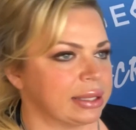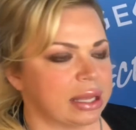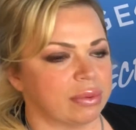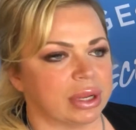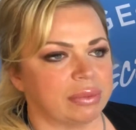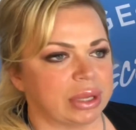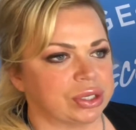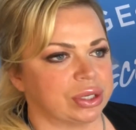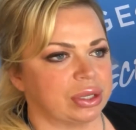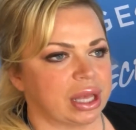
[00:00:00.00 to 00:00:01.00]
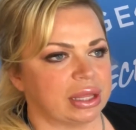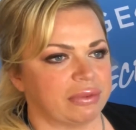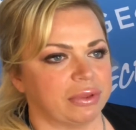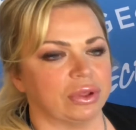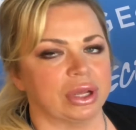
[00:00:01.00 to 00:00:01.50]
They want to make sure that they
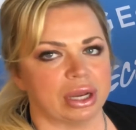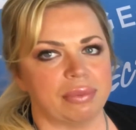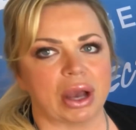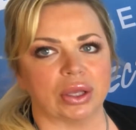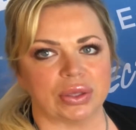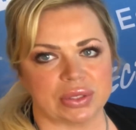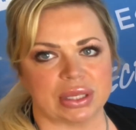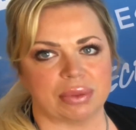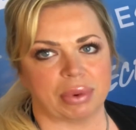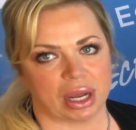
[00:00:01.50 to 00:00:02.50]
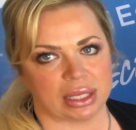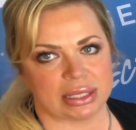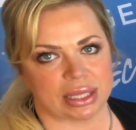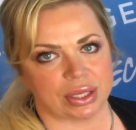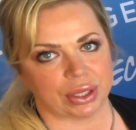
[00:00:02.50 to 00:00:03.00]
feel good about using the products that they're